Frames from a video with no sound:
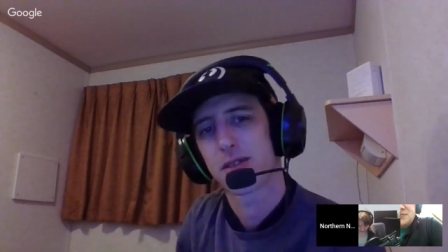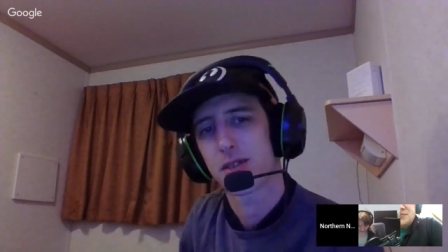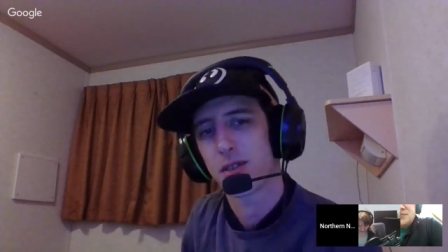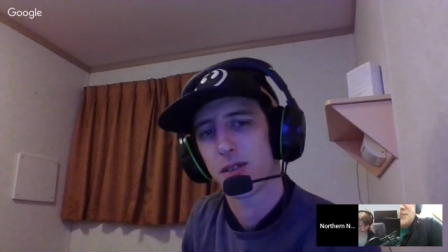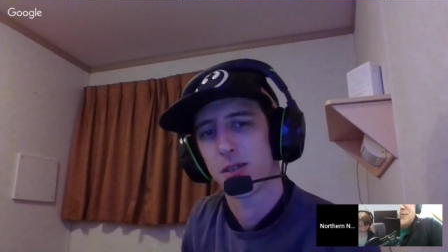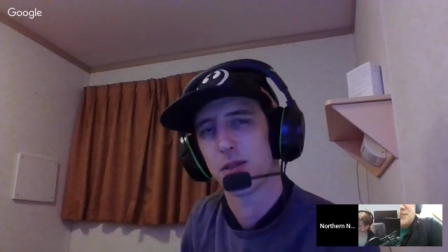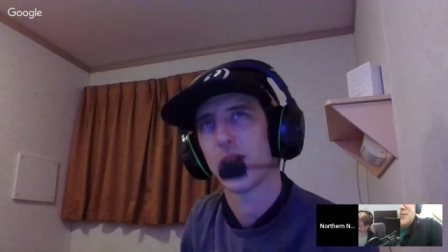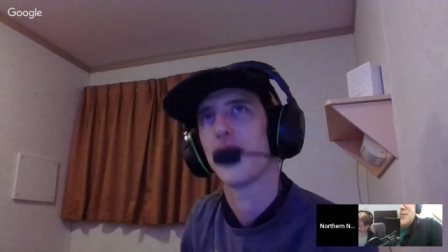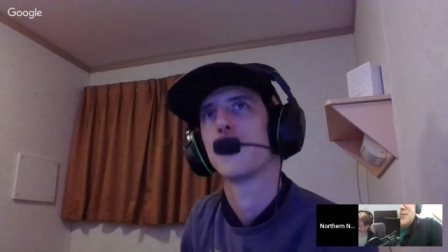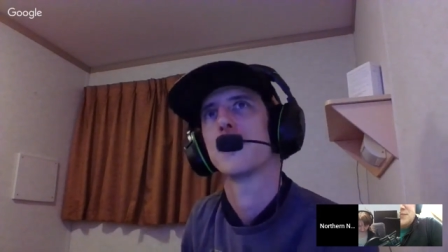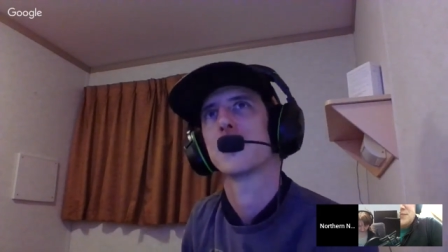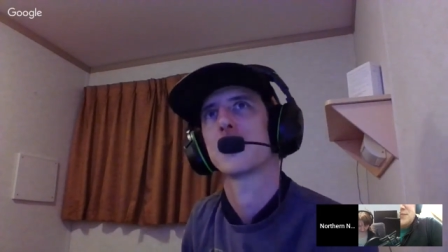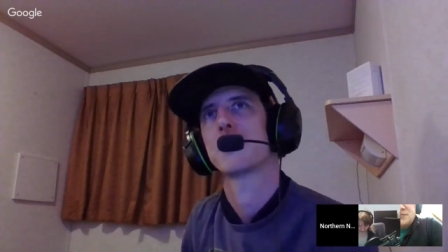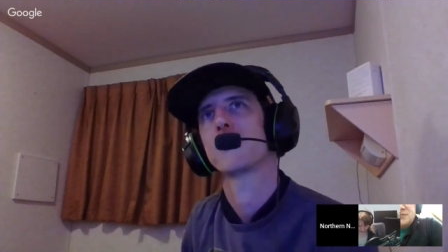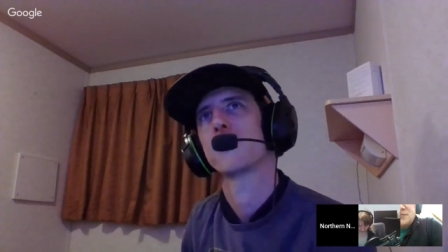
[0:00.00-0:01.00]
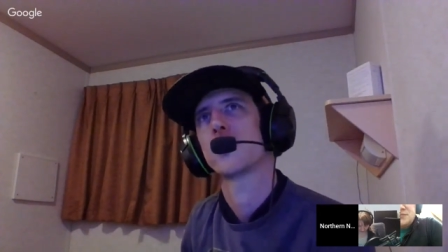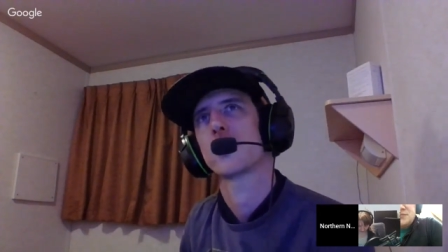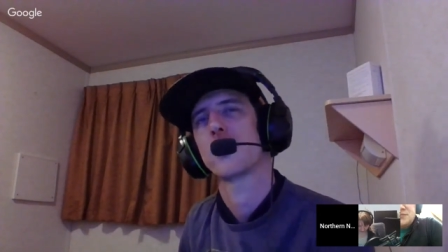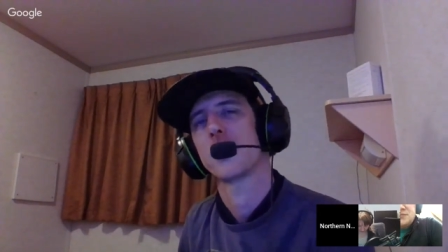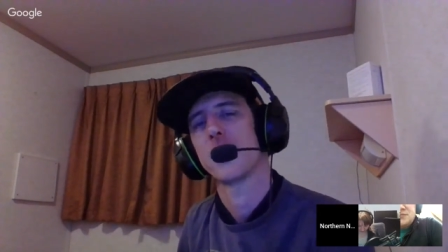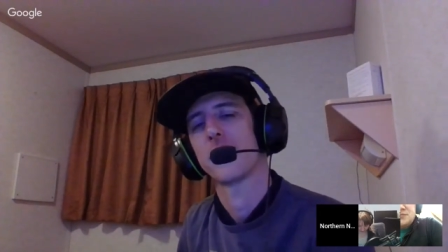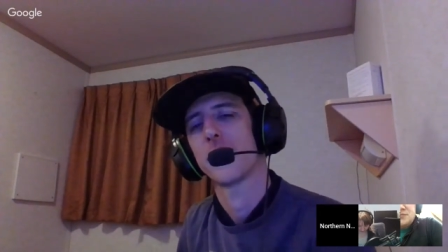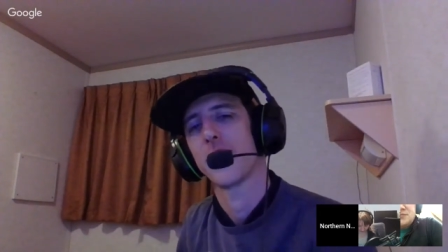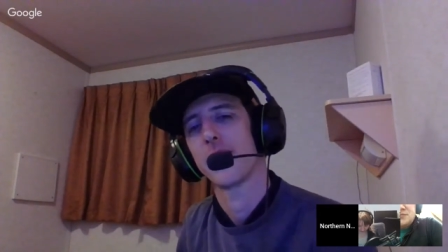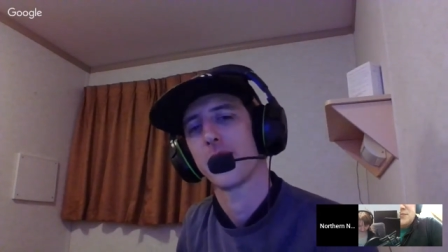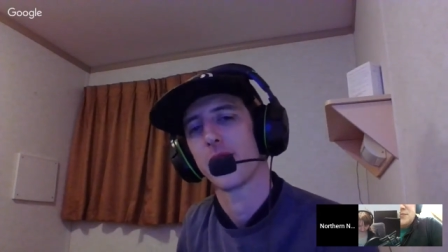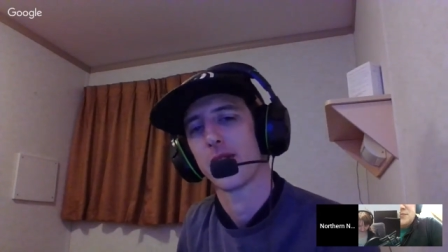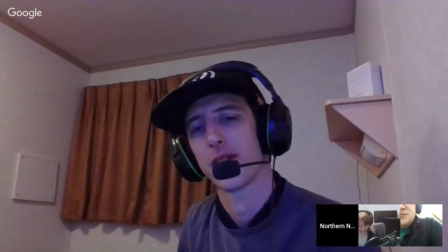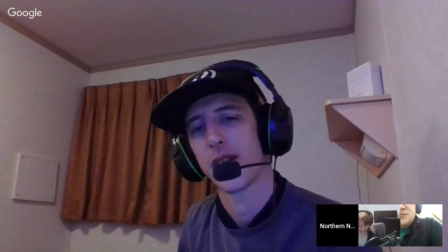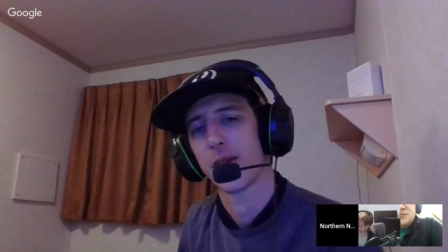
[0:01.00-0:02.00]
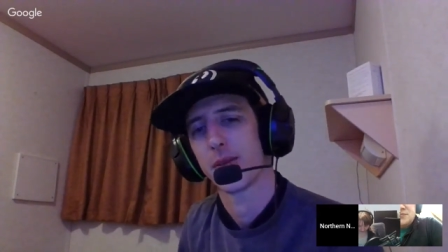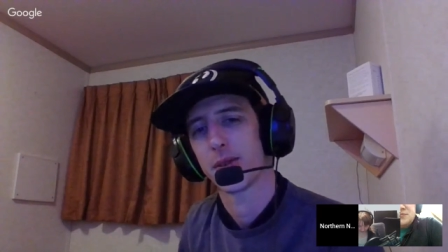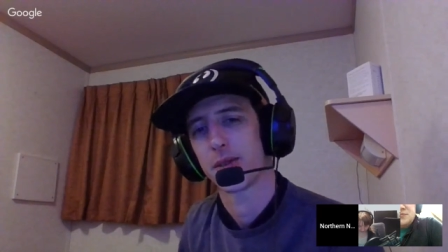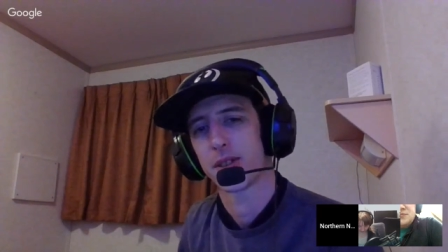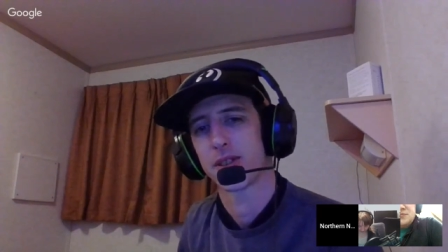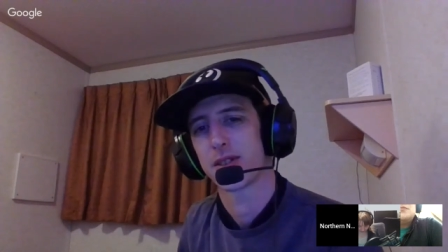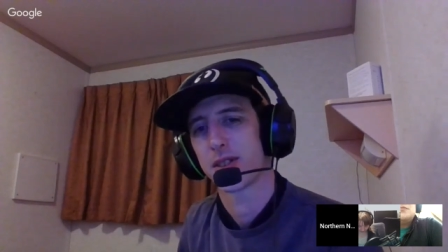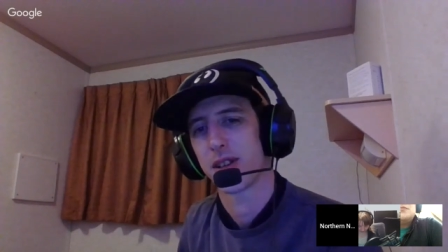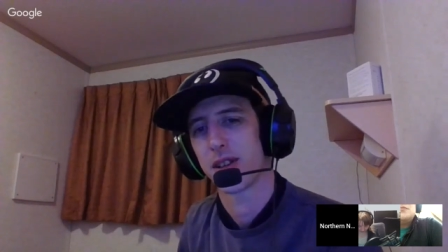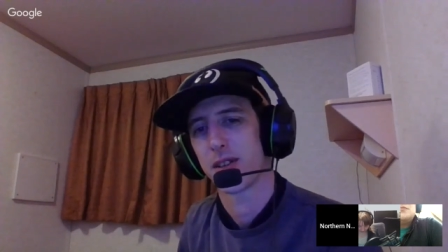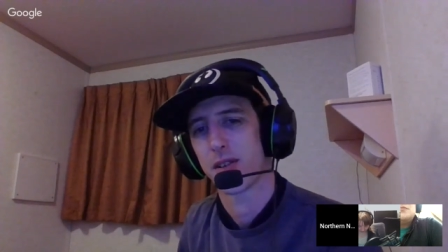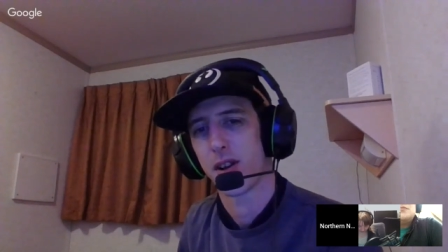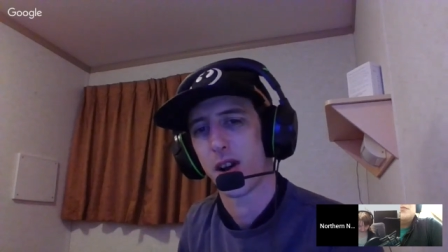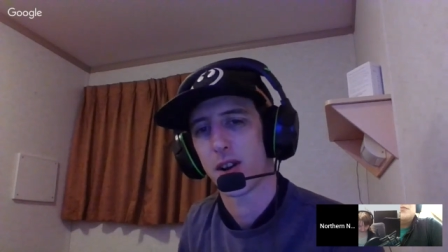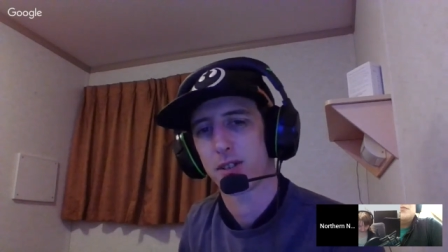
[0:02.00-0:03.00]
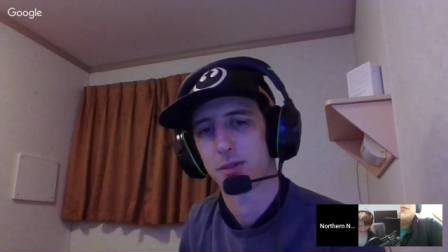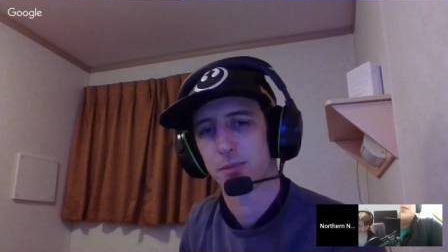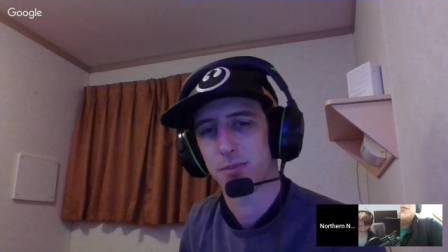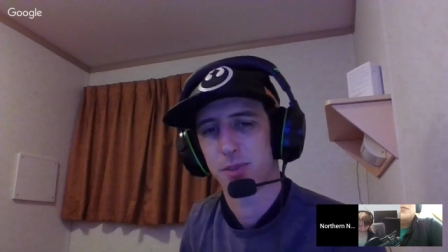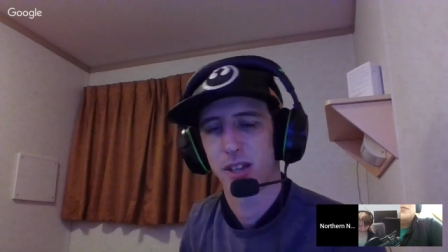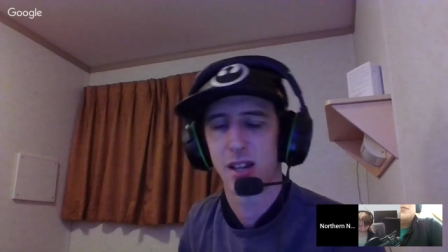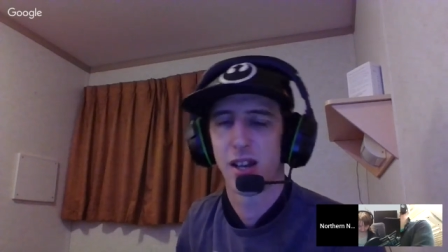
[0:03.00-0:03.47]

So I'm just turning a favor on that one because they're awesome.